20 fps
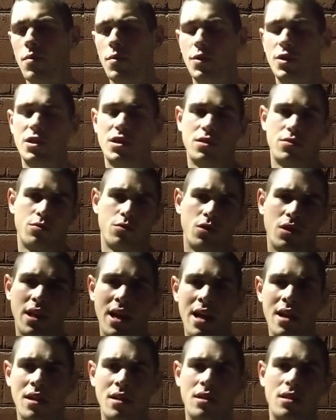which is
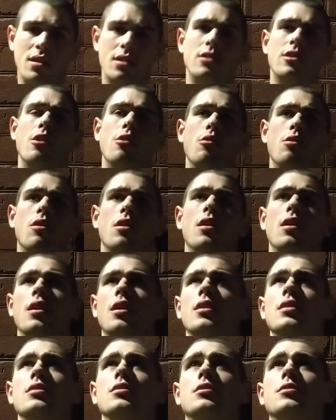related to this whole thing,
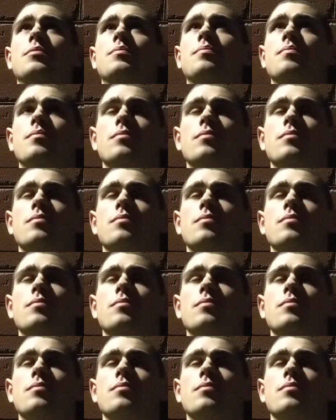is